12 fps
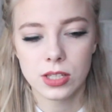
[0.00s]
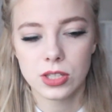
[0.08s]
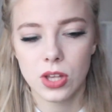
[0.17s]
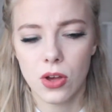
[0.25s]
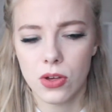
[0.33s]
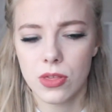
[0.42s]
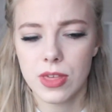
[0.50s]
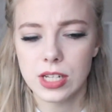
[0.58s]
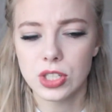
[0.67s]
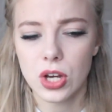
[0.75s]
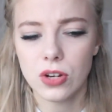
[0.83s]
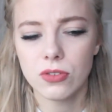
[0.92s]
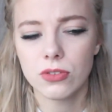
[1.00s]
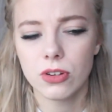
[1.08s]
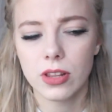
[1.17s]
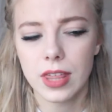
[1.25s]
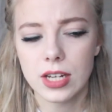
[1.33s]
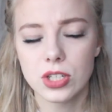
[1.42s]
So they don't
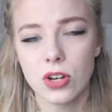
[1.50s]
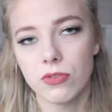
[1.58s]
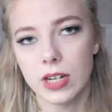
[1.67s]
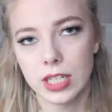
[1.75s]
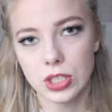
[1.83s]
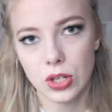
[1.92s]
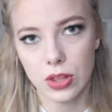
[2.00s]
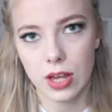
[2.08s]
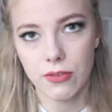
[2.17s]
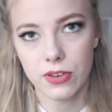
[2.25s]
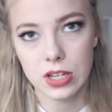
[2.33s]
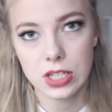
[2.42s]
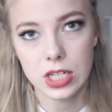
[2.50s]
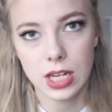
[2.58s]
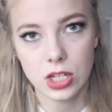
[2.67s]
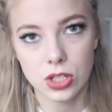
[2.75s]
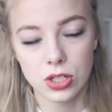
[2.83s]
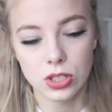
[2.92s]
really do that for
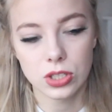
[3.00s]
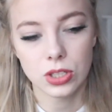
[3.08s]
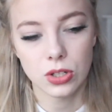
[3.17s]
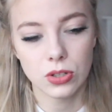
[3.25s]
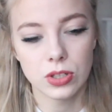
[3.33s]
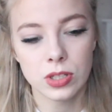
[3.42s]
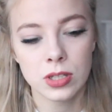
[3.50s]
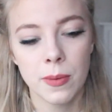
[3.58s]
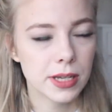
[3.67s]
international students.